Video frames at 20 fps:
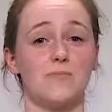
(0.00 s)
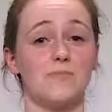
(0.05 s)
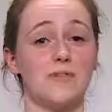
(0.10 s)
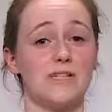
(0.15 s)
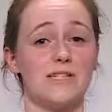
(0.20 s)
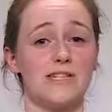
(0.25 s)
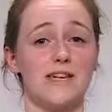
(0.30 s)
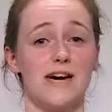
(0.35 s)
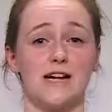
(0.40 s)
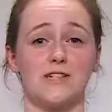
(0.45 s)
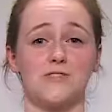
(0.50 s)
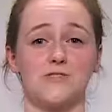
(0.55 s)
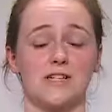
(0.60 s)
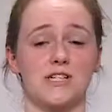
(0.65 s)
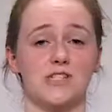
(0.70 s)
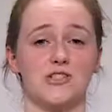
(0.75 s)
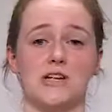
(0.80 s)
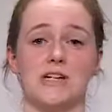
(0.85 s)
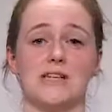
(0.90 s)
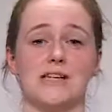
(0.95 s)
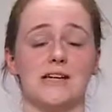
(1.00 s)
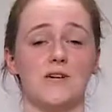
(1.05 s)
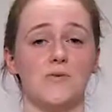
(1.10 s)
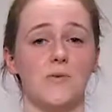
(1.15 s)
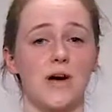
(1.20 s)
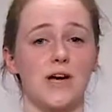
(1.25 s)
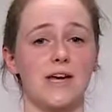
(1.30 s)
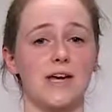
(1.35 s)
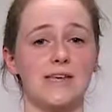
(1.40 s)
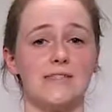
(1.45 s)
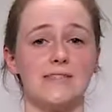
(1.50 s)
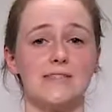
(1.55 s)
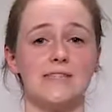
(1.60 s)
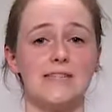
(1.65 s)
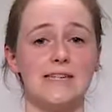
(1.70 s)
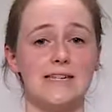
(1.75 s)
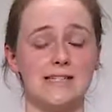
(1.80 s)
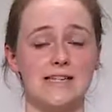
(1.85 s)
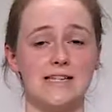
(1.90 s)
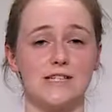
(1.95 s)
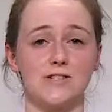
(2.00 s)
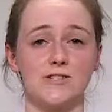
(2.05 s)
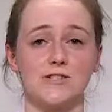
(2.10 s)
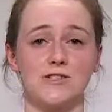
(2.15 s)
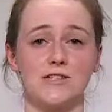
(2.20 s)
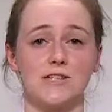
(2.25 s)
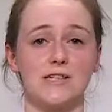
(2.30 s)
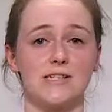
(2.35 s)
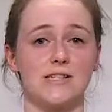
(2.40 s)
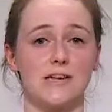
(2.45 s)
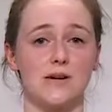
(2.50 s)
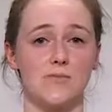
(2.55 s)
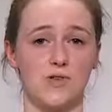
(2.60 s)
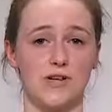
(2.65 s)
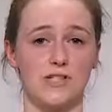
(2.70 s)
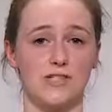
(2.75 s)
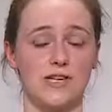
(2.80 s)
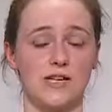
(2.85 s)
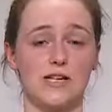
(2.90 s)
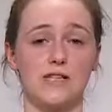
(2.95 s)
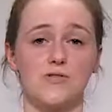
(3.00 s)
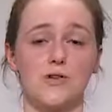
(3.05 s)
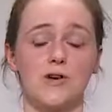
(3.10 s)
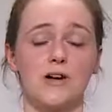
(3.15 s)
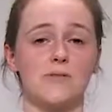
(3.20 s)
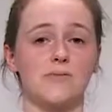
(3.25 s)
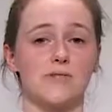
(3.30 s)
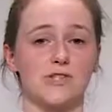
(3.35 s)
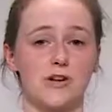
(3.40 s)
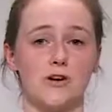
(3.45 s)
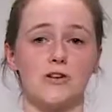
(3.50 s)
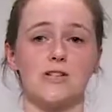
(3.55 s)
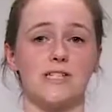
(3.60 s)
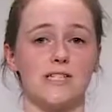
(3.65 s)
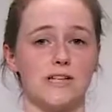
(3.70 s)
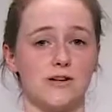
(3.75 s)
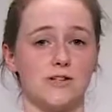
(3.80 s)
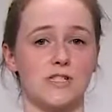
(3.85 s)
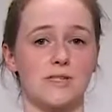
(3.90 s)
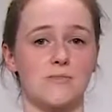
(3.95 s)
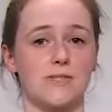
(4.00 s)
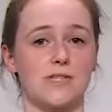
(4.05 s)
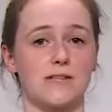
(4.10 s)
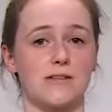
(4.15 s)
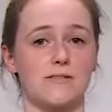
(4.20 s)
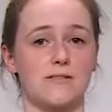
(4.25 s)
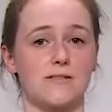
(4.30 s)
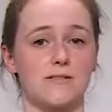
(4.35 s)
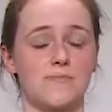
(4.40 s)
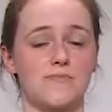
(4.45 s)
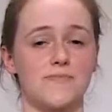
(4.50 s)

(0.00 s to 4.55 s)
a paediatric trainee working in the neonatal unit at Princess Royal Maternity Hospital.